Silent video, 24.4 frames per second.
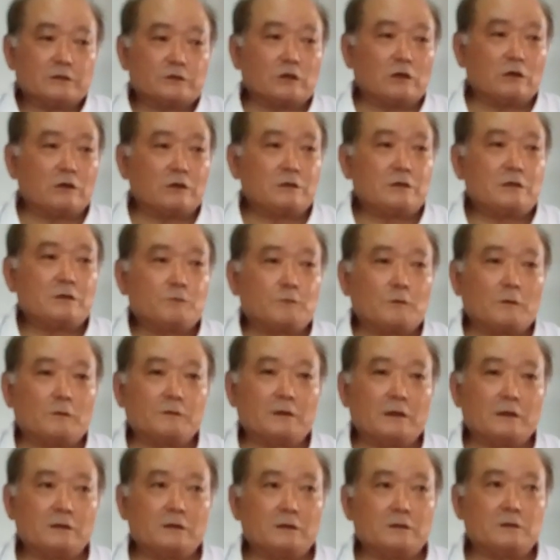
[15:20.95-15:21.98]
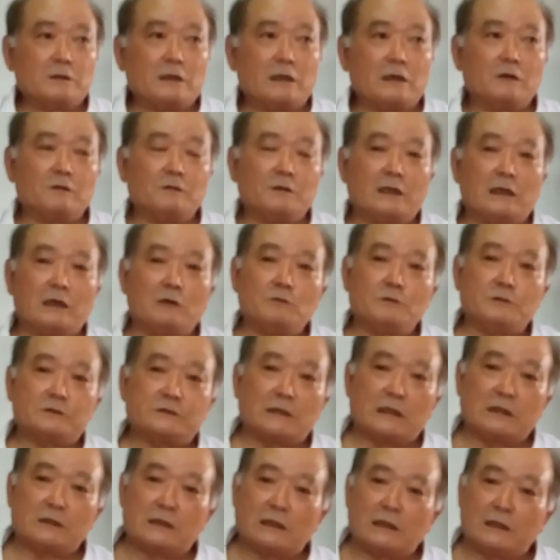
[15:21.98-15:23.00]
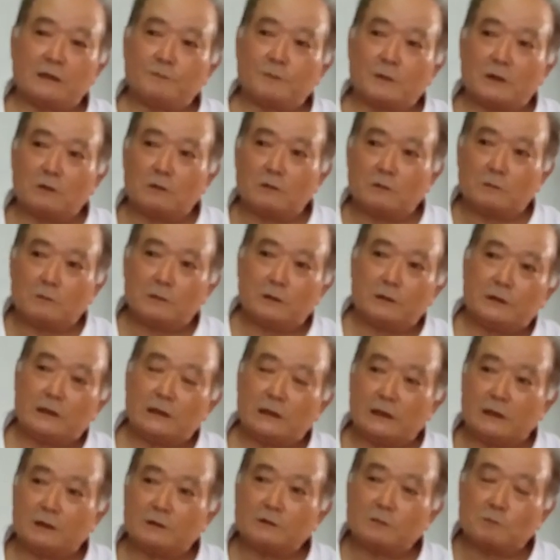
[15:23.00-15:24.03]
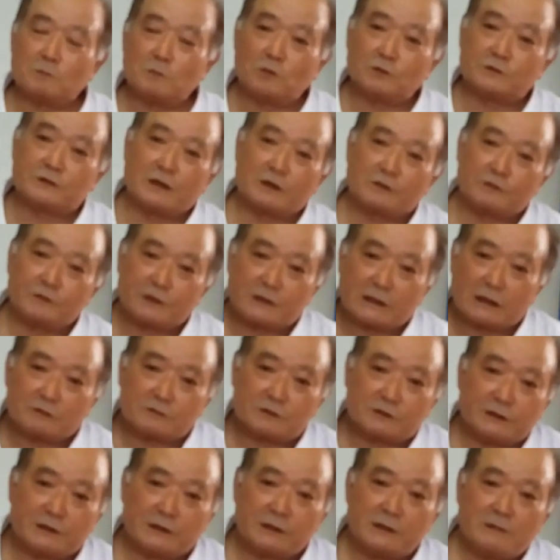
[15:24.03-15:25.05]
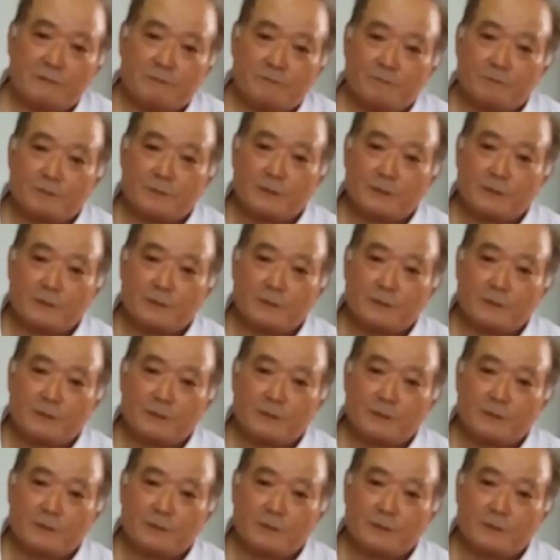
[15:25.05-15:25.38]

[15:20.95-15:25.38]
So for now we start the more technical thing,